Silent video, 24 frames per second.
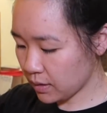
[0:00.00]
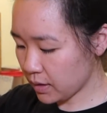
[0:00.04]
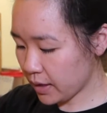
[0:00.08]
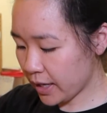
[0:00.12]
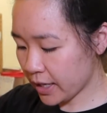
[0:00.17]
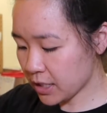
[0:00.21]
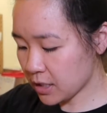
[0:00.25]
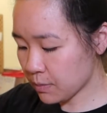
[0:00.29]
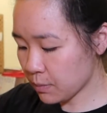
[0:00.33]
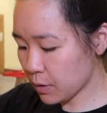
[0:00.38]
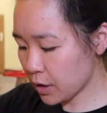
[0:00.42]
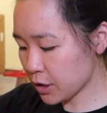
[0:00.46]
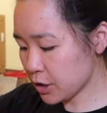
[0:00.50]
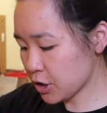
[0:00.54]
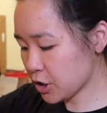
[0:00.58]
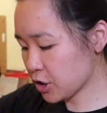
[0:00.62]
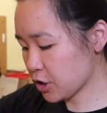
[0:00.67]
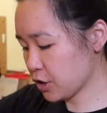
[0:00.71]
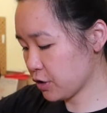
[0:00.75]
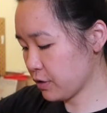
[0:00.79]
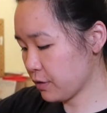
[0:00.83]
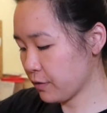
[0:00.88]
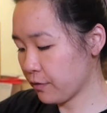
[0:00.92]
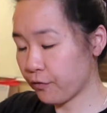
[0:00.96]
as
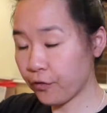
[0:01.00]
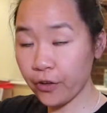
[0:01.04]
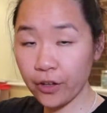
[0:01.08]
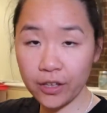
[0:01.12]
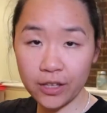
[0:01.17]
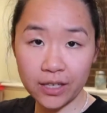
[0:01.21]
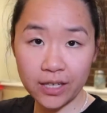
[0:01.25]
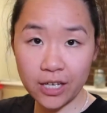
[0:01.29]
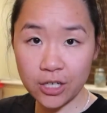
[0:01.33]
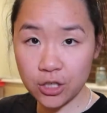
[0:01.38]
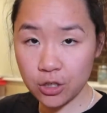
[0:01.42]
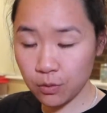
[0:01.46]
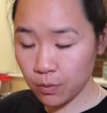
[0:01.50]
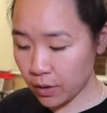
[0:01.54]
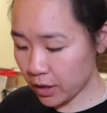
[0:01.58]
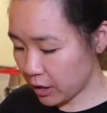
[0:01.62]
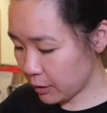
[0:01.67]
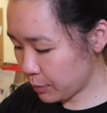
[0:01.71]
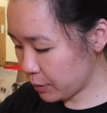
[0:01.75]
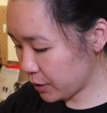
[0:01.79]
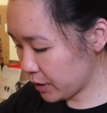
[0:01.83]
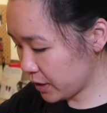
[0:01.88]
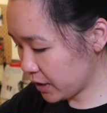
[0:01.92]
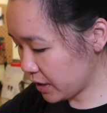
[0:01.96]
much filling as you want
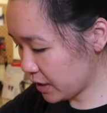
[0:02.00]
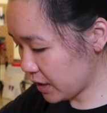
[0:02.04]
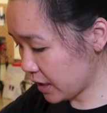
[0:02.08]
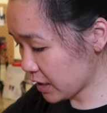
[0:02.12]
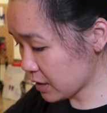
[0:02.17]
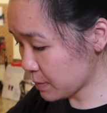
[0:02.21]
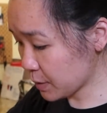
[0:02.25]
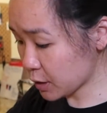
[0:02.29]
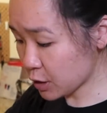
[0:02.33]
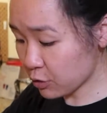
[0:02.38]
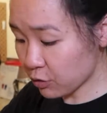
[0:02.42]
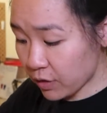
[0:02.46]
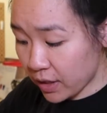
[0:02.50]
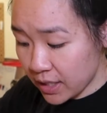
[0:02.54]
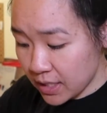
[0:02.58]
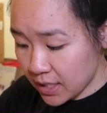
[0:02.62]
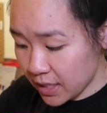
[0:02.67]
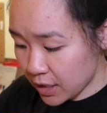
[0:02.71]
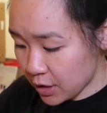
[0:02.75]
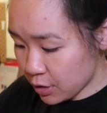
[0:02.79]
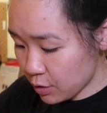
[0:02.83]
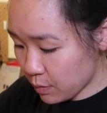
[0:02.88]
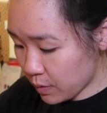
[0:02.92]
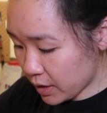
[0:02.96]
to put in, as much
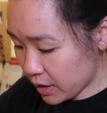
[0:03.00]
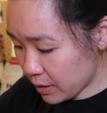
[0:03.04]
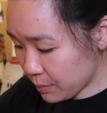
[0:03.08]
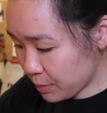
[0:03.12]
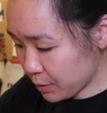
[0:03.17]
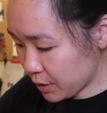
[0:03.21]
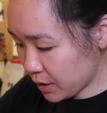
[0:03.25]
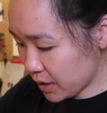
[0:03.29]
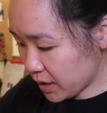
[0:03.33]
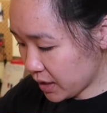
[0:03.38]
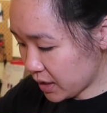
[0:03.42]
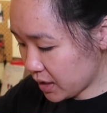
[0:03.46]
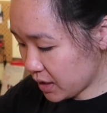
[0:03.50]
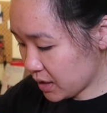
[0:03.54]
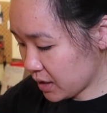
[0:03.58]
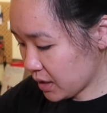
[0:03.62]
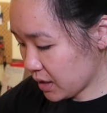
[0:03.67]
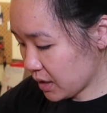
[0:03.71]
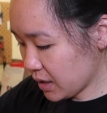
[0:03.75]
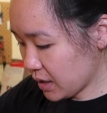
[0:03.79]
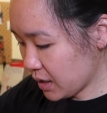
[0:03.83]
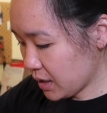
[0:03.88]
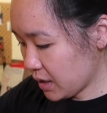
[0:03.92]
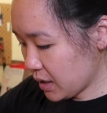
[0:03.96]
rice as you want to put in.
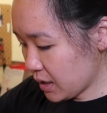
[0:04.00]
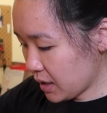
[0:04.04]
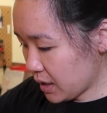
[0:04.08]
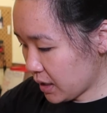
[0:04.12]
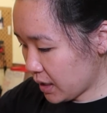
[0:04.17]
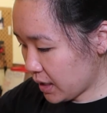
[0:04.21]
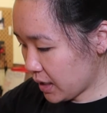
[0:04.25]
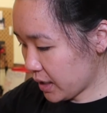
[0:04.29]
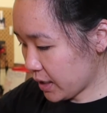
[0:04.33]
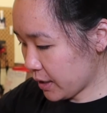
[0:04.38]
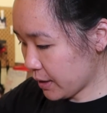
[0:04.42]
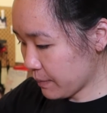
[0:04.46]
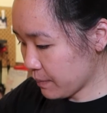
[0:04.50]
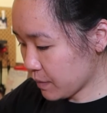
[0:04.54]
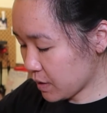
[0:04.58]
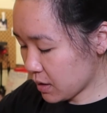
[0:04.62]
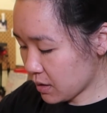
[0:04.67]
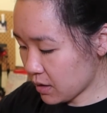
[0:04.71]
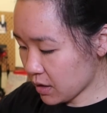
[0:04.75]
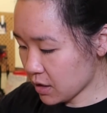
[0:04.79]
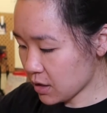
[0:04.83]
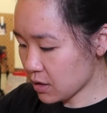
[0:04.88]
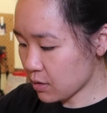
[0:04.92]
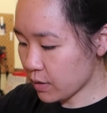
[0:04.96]

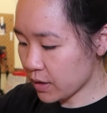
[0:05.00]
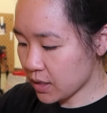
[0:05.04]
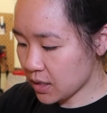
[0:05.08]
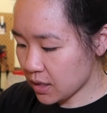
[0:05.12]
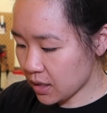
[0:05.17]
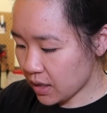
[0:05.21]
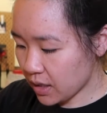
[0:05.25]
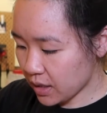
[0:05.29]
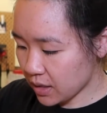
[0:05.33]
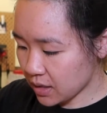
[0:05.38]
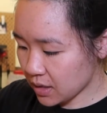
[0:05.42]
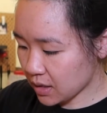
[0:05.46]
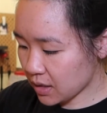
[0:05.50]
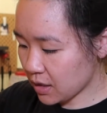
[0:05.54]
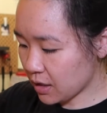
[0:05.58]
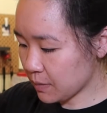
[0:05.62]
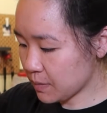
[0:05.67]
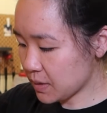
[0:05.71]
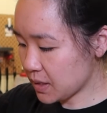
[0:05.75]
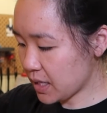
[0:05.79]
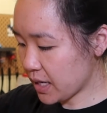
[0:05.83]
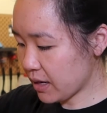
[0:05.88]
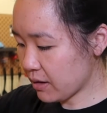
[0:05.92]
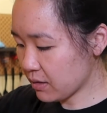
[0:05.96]
The soy sauce
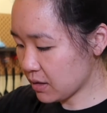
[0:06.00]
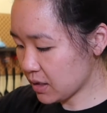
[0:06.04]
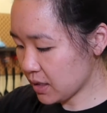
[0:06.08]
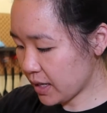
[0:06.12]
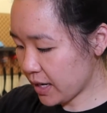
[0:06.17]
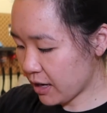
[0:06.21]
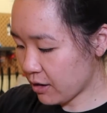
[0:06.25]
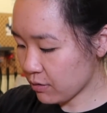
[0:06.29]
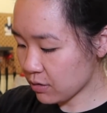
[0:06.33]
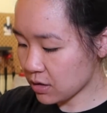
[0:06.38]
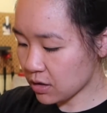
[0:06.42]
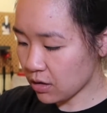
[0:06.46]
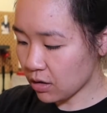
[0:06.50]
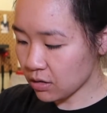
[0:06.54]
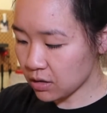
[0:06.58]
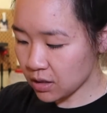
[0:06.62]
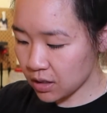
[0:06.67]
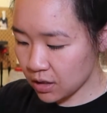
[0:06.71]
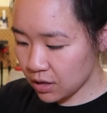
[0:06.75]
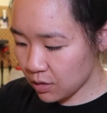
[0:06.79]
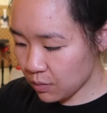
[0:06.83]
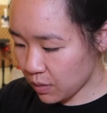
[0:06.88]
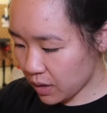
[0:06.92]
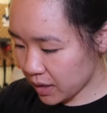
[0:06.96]
comes down to how
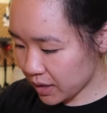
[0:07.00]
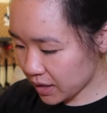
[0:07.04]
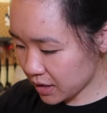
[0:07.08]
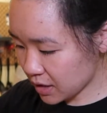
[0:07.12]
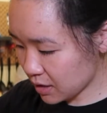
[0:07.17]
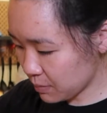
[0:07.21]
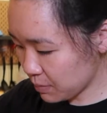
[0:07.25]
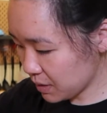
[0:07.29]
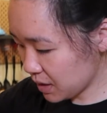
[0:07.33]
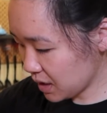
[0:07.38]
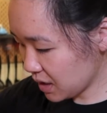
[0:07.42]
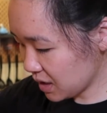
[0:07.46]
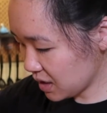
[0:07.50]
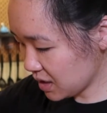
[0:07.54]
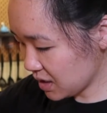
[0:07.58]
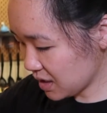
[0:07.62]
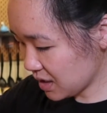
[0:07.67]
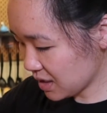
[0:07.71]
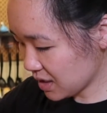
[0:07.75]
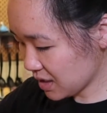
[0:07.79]
salty you want it to be.